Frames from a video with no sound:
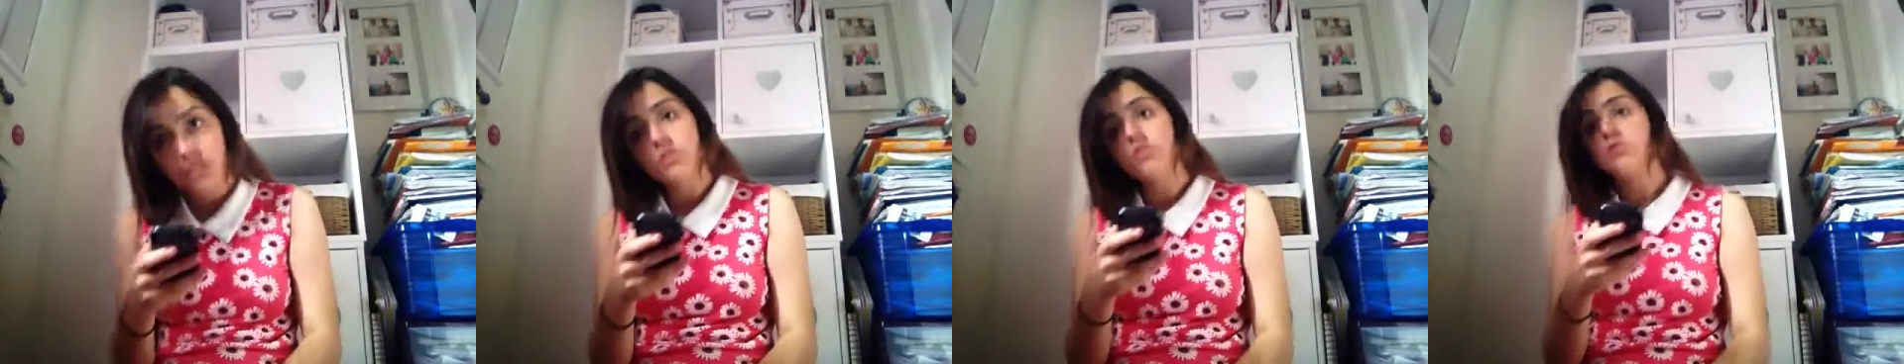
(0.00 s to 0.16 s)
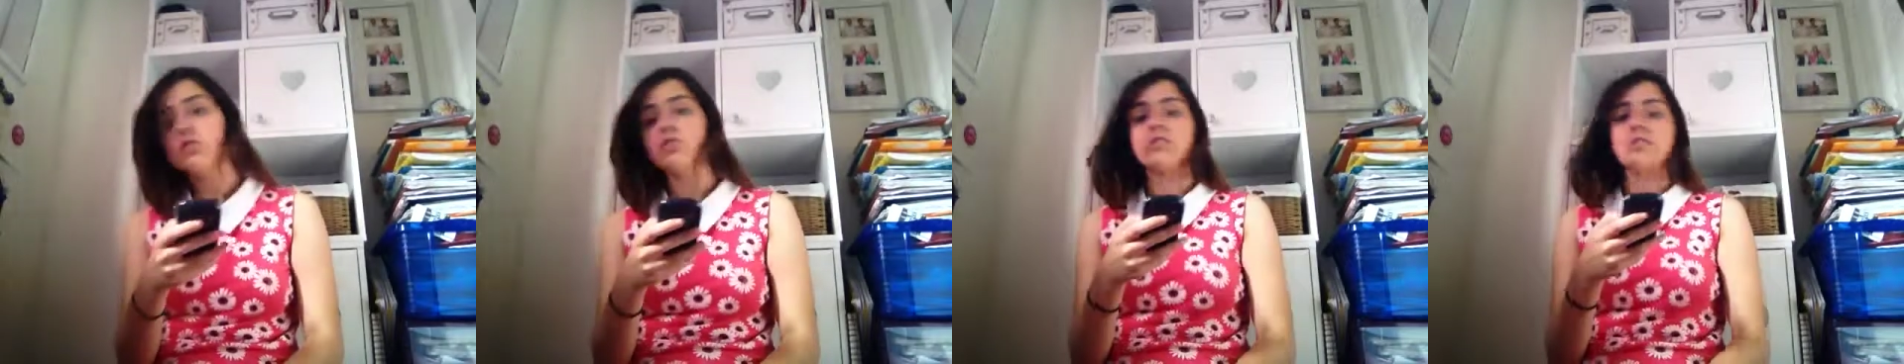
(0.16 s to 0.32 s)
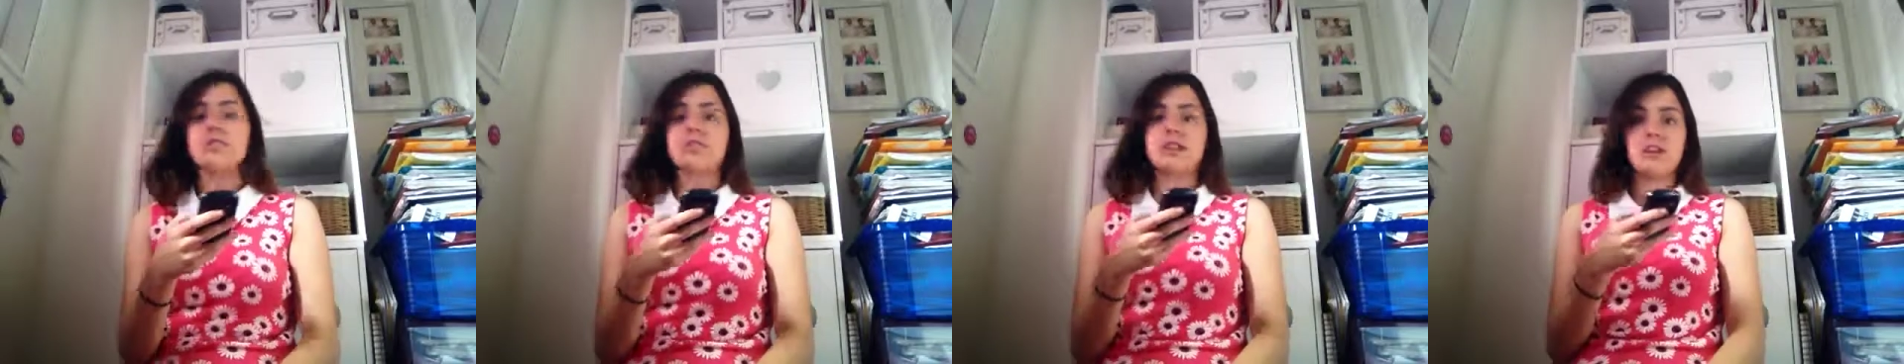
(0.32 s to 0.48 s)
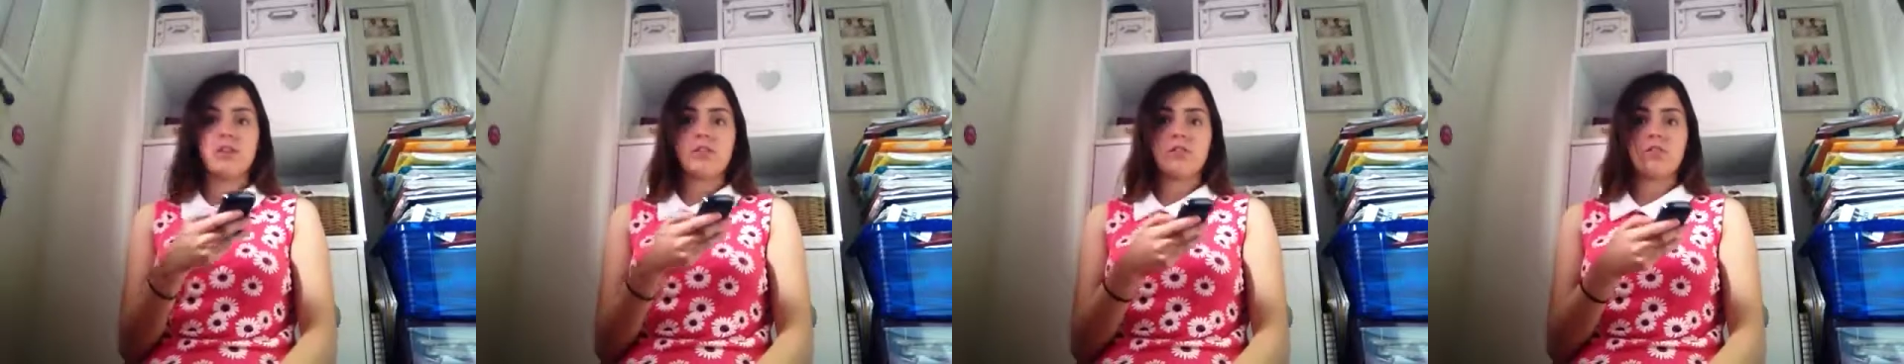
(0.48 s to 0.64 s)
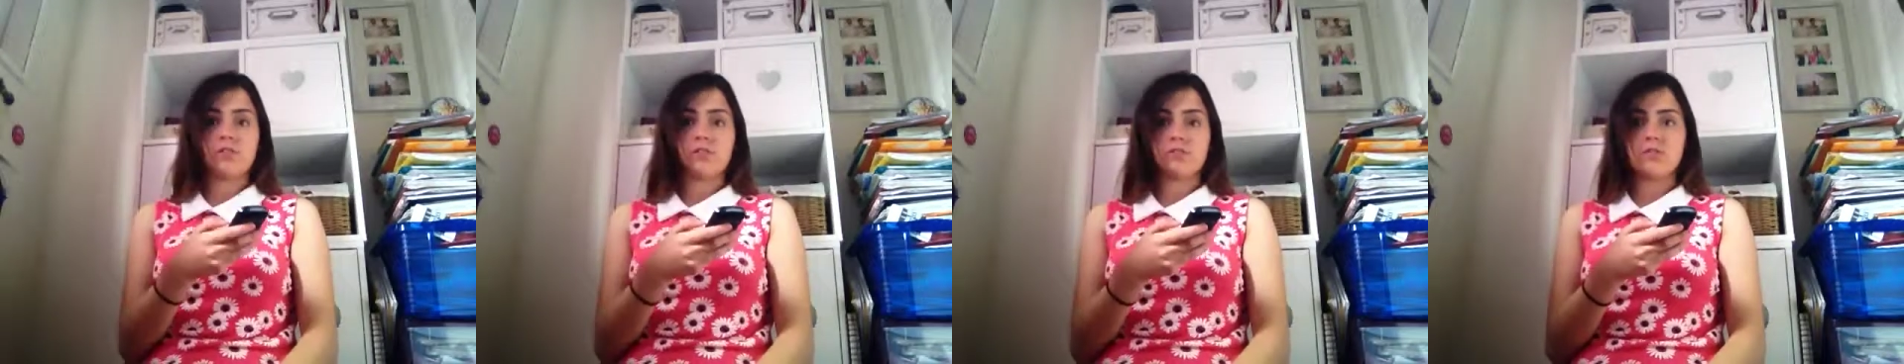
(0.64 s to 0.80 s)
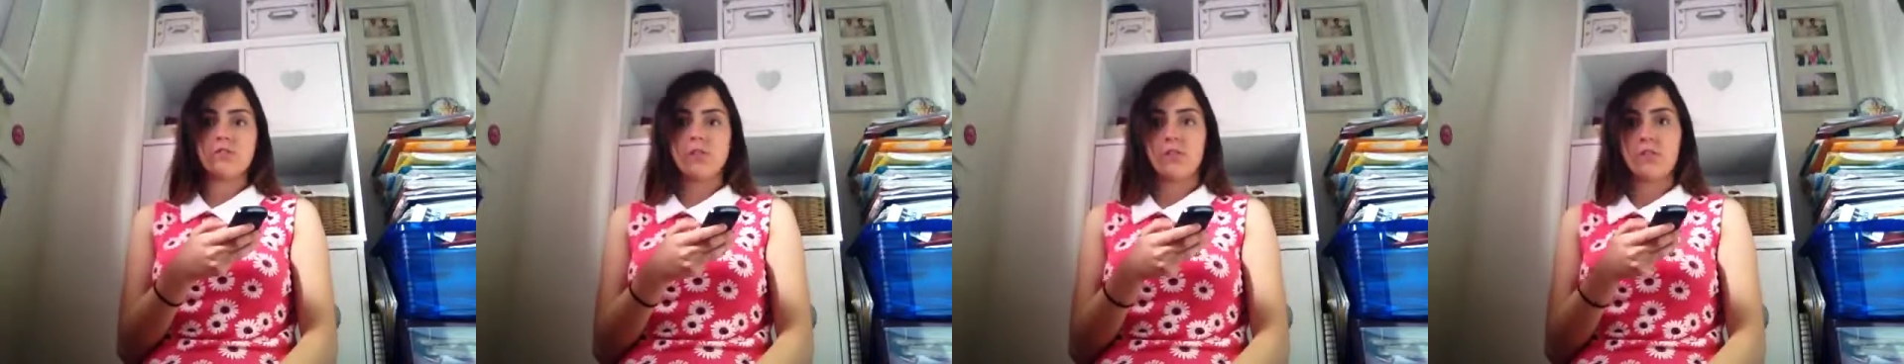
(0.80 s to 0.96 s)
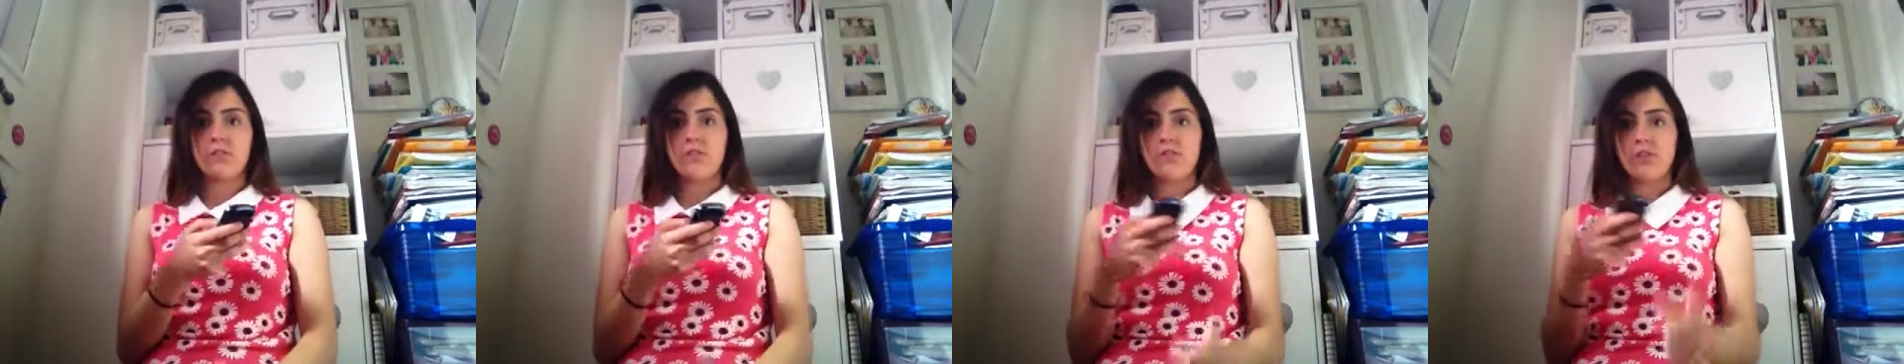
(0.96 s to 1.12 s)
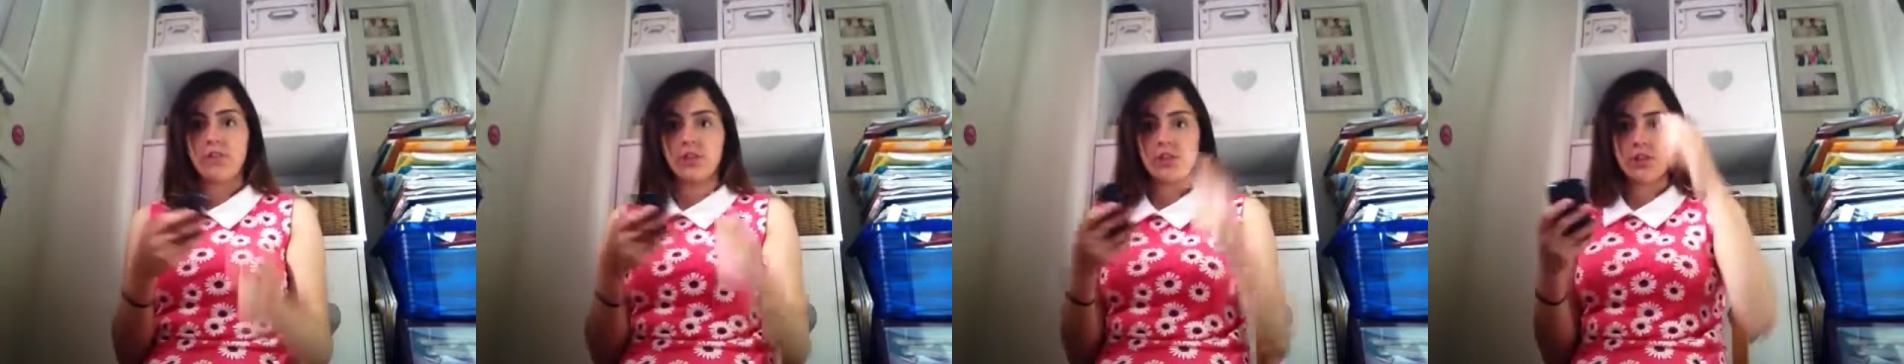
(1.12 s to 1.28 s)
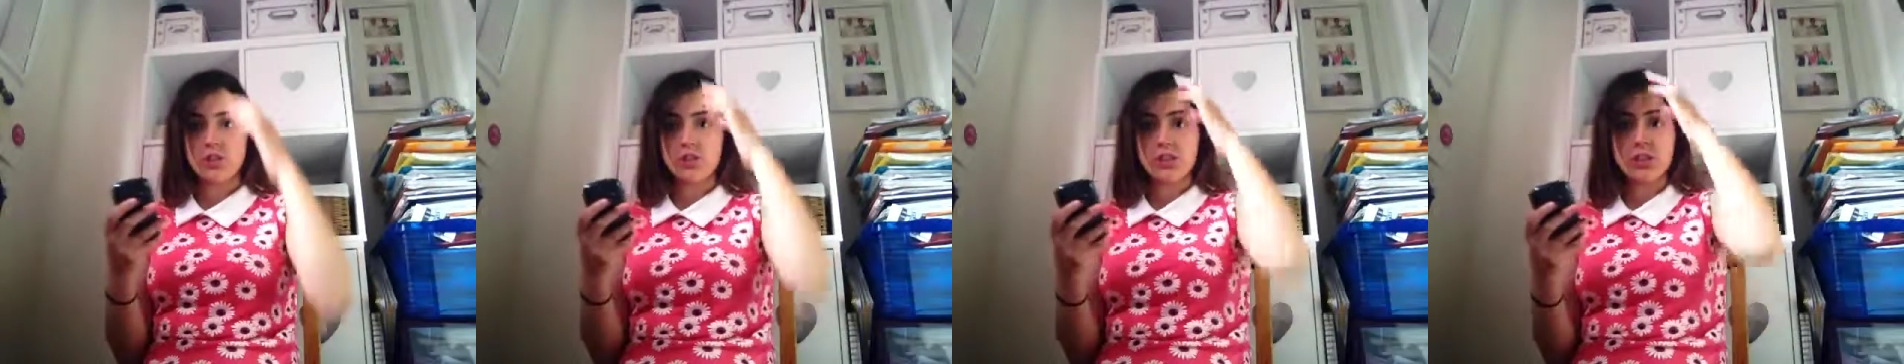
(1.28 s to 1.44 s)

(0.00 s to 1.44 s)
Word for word: You can tell I've got side fringe